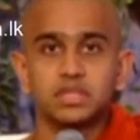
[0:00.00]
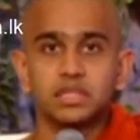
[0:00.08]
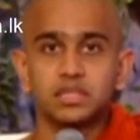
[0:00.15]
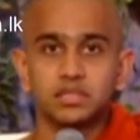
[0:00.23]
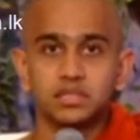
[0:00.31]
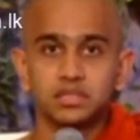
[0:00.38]

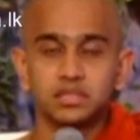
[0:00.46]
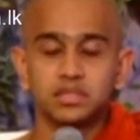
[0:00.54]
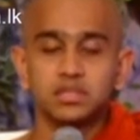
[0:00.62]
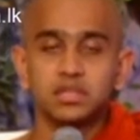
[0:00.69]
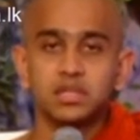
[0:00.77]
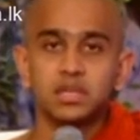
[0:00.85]

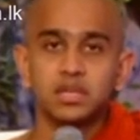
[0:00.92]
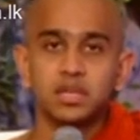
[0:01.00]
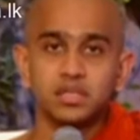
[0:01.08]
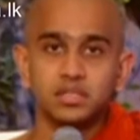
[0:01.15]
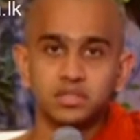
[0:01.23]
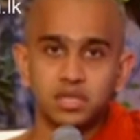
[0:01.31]
incurred
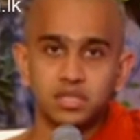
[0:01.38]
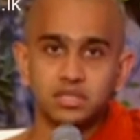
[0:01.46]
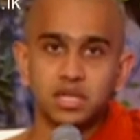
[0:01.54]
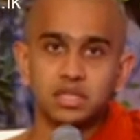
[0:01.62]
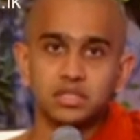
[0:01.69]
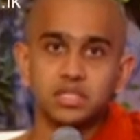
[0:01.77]
in the
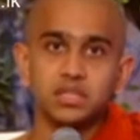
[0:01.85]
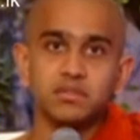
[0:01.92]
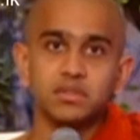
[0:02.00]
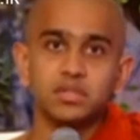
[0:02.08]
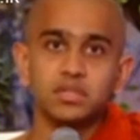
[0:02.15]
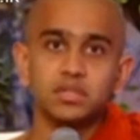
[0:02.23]

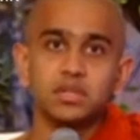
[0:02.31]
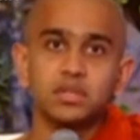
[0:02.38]
ShraddhaTV,